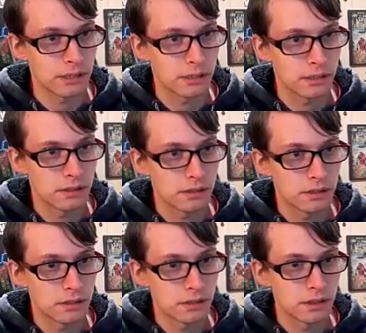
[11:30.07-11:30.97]

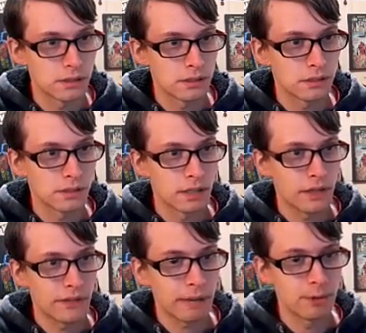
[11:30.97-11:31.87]

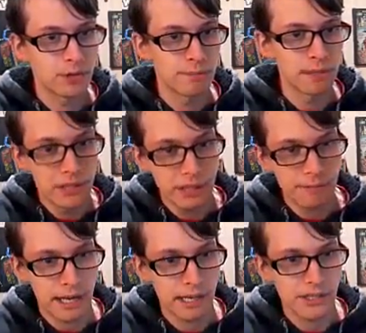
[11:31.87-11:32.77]
I think I'm used to medium
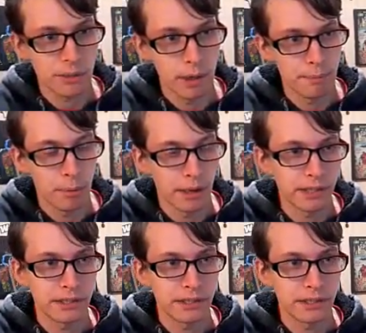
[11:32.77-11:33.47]
tires at one point,